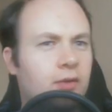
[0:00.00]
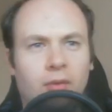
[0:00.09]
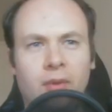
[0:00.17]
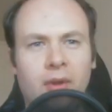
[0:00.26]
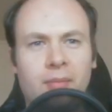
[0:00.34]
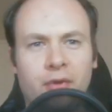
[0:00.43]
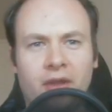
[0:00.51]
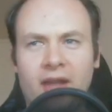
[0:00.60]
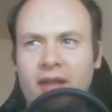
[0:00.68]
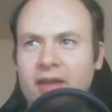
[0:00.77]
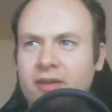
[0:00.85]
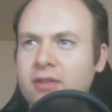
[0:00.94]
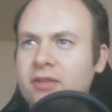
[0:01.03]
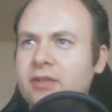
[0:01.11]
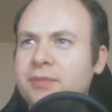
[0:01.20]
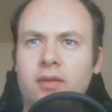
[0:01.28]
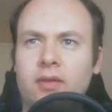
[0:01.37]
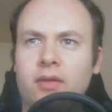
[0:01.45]
Remember that.
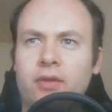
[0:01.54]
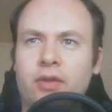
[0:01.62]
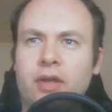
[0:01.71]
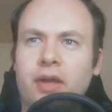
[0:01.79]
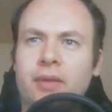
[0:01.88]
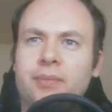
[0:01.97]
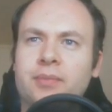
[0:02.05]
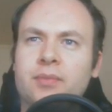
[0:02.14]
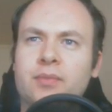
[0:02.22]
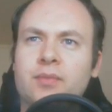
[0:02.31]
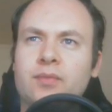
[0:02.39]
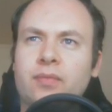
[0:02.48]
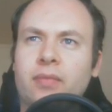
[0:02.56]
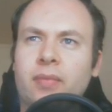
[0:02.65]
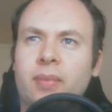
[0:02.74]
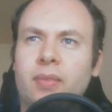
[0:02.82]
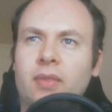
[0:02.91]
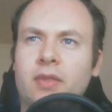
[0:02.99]
Okay.
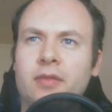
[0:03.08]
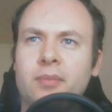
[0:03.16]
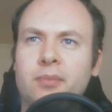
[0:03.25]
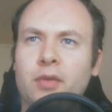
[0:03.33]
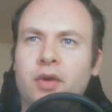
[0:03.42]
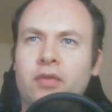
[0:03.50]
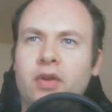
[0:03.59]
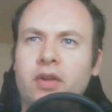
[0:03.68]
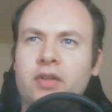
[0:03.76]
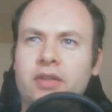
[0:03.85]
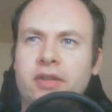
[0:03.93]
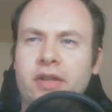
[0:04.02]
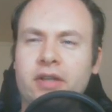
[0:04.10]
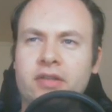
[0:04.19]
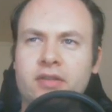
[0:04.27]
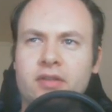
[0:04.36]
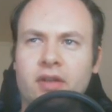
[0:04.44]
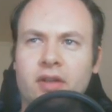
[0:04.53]
Moving on to the next